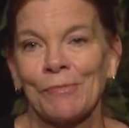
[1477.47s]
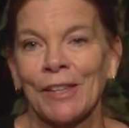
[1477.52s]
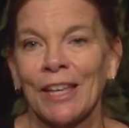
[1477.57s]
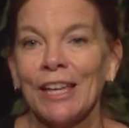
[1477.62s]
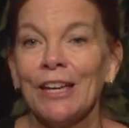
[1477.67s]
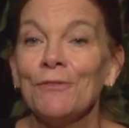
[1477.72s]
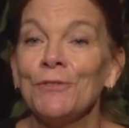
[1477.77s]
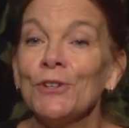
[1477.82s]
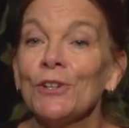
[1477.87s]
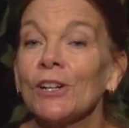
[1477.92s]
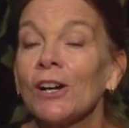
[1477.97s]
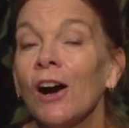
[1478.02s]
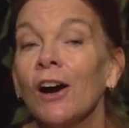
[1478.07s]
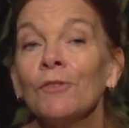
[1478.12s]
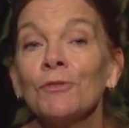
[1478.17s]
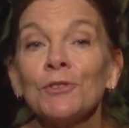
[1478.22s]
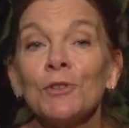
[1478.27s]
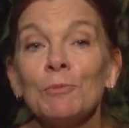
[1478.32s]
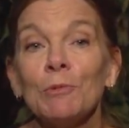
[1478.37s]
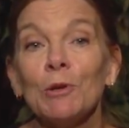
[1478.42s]
If you're
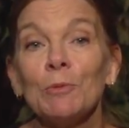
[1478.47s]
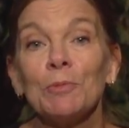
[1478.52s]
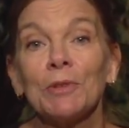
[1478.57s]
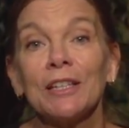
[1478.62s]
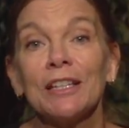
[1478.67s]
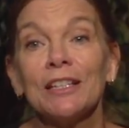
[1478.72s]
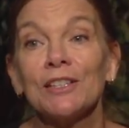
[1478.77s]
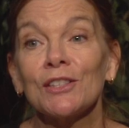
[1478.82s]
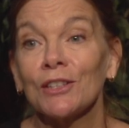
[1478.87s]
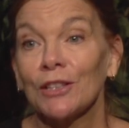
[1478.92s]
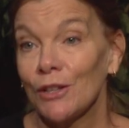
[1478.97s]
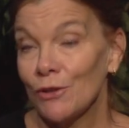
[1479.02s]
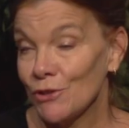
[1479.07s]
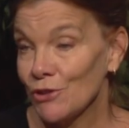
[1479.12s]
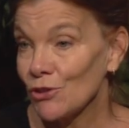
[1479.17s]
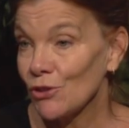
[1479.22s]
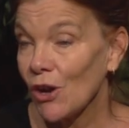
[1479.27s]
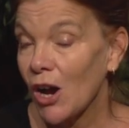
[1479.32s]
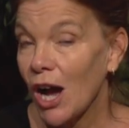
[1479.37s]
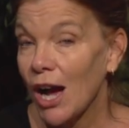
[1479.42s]
comfortable, please
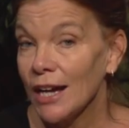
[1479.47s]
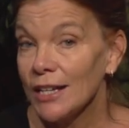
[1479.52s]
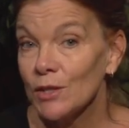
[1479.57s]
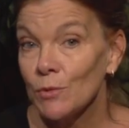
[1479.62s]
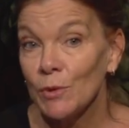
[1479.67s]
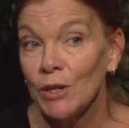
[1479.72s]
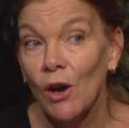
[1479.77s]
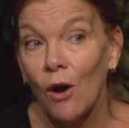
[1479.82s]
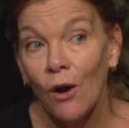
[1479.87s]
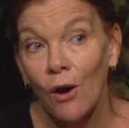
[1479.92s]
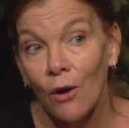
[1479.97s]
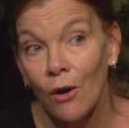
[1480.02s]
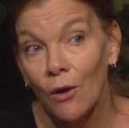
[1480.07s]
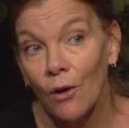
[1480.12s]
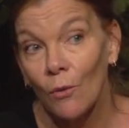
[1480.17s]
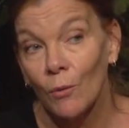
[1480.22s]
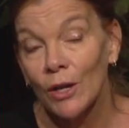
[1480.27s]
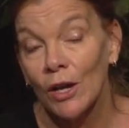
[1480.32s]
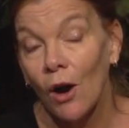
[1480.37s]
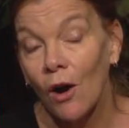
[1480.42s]
close your eyes. We,
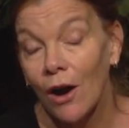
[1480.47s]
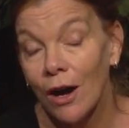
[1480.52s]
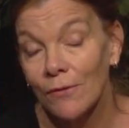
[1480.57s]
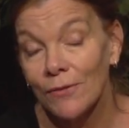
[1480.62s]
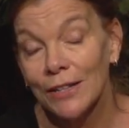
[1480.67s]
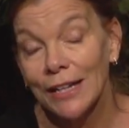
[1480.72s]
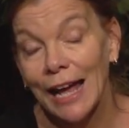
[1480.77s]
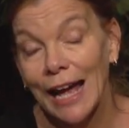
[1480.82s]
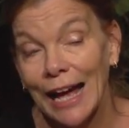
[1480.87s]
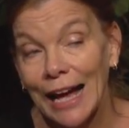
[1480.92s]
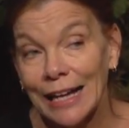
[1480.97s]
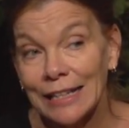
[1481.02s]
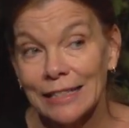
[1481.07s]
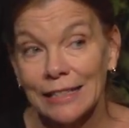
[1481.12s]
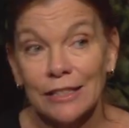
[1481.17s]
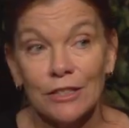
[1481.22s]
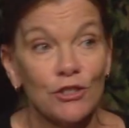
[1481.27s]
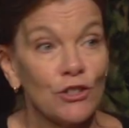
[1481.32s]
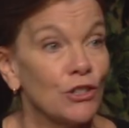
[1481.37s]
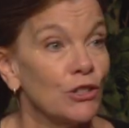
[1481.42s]
all, we often
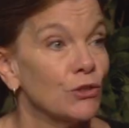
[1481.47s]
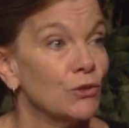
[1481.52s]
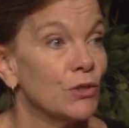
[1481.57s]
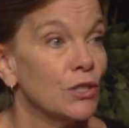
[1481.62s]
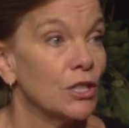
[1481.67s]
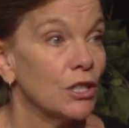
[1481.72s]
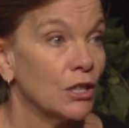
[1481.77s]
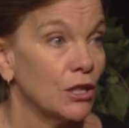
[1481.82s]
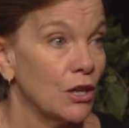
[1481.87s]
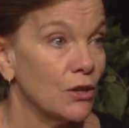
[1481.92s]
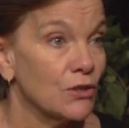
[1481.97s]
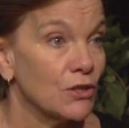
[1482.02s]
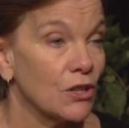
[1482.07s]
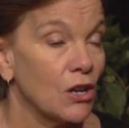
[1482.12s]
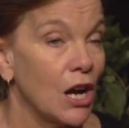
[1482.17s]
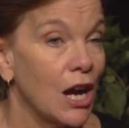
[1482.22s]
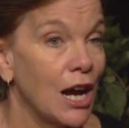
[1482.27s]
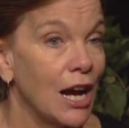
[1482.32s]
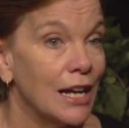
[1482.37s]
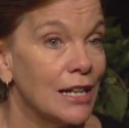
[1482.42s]
ask children to close our
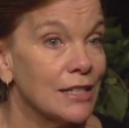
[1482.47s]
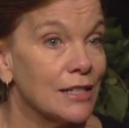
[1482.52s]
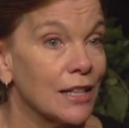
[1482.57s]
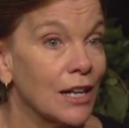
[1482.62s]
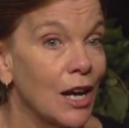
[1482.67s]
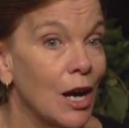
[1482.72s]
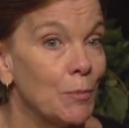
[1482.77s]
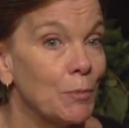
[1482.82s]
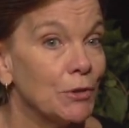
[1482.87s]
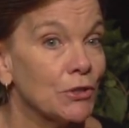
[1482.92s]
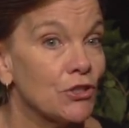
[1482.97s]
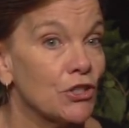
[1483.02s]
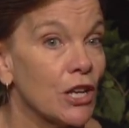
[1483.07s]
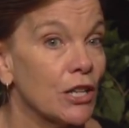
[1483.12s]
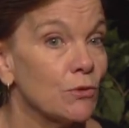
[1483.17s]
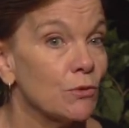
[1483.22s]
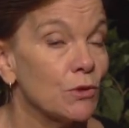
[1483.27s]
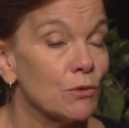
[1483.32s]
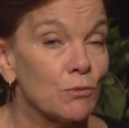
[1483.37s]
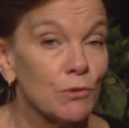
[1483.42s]
eyes, a couple
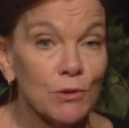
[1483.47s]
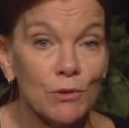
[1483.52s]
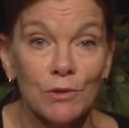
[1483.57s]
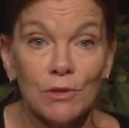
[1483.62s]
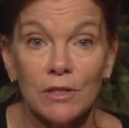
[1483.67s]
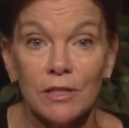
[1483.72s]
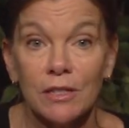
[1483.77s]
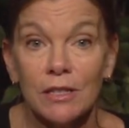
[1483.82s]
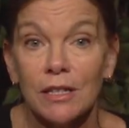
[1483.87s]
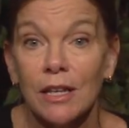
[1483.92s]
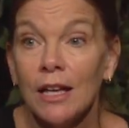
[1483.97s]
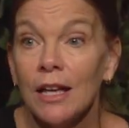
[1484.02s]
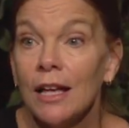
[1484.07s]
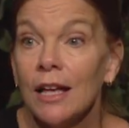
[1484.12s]
general rules.